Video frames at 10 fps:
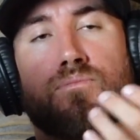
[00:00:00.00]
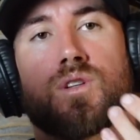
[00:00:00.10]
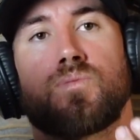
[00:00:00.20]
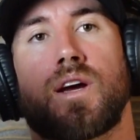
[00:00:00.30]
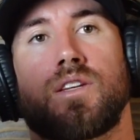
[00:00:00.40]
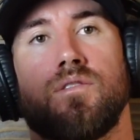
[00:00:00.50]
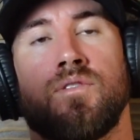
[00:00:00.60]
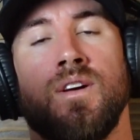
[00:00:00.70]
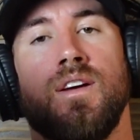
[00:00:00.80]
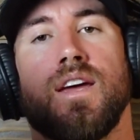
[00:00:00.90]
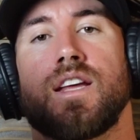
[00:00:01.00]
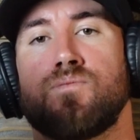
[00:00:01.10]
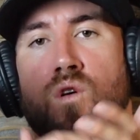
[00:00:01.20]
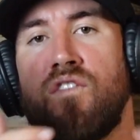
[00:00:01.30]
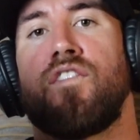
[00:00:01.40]
perspective, it's
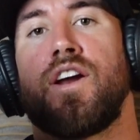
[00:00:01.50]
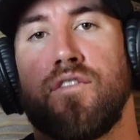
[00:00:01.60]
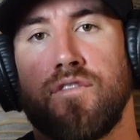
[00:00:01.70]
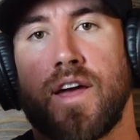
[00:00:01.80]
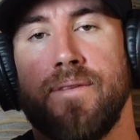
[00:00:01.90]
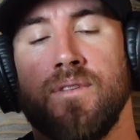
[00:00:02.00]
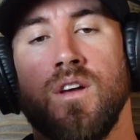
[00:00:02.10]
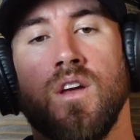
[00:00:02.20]
more fight or flight.